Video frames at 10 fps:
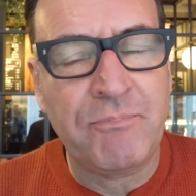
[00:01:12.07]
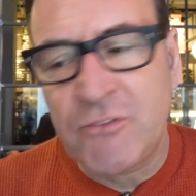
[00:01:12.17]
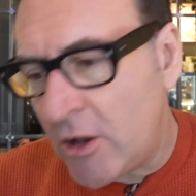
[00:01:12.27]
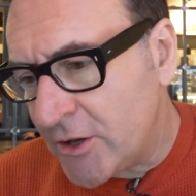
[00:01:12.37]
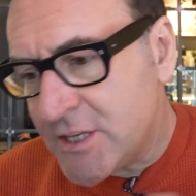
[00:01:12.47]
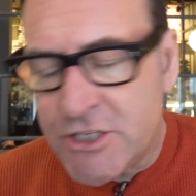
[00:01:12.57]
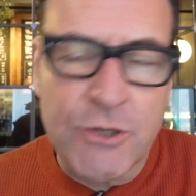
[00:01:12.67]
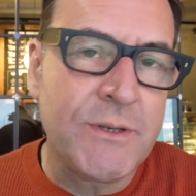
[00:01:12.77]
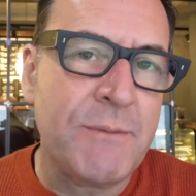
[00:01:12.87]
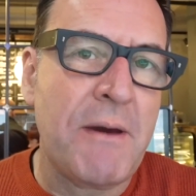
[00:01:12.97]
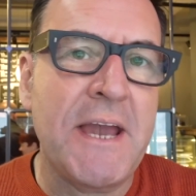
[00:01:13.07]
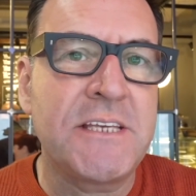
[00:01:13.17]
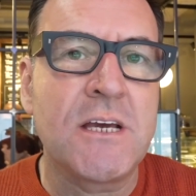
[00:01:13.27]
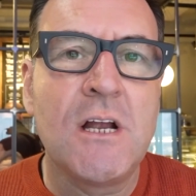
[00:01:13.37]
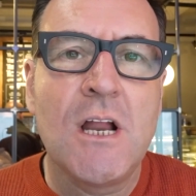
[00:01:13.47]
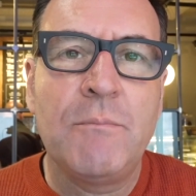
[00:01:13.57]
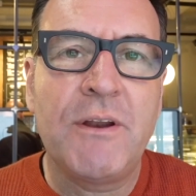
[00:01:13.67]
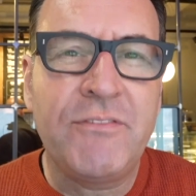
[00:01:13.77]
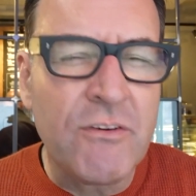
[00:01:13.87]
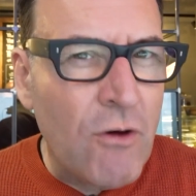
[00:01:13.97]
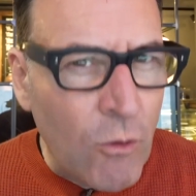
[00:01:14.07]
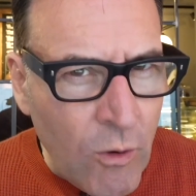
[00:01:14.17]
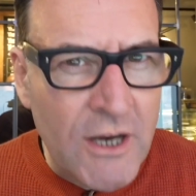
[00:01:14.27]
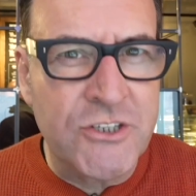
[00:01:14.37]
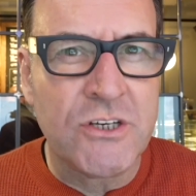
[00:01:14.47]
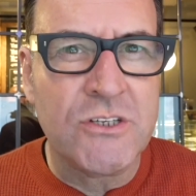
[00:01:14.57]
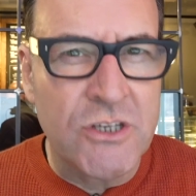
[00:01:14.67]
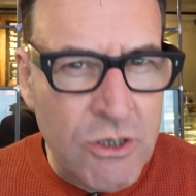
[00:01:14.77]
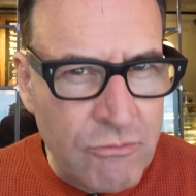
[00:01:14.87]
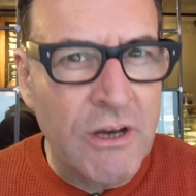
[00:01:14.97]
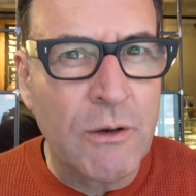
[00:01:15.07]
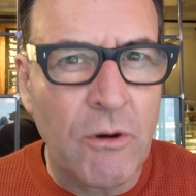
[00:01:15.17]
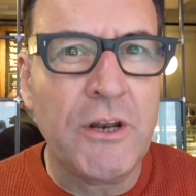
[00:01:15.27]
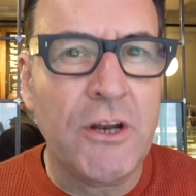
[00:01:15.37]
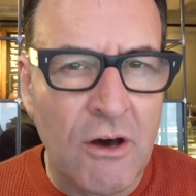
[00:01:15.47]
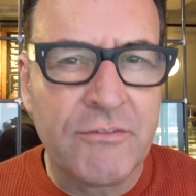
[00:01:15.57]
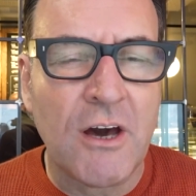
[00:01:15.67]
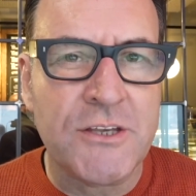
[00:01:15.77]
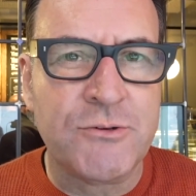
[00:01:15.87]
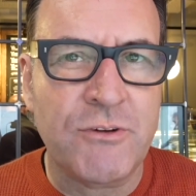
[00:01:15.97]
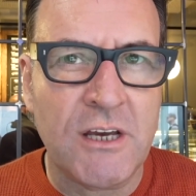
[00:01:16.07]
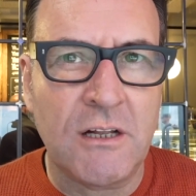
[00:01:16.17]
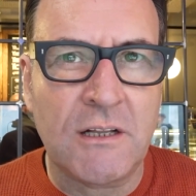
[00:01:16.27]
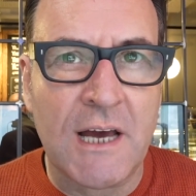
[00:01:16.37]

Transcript: I'm not looking to do a debate, but if you've got questions and you really want to know if God's real,